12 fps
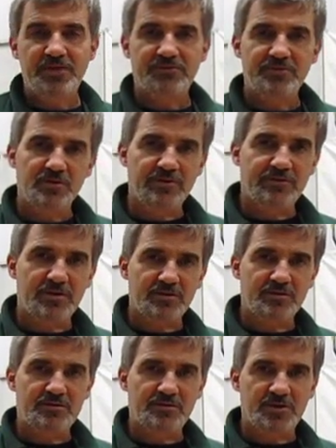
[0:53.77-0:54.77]
If you live in a
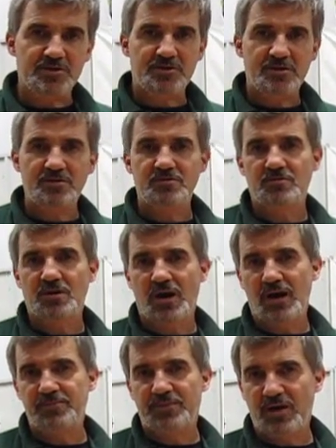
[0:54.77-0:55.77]
dusty or a
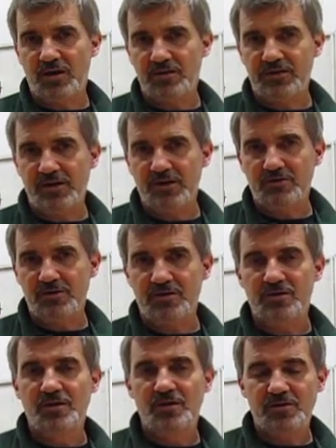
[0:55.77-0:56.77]
high pollen
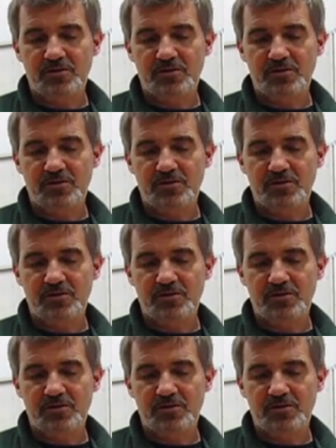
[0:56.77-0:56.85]
area,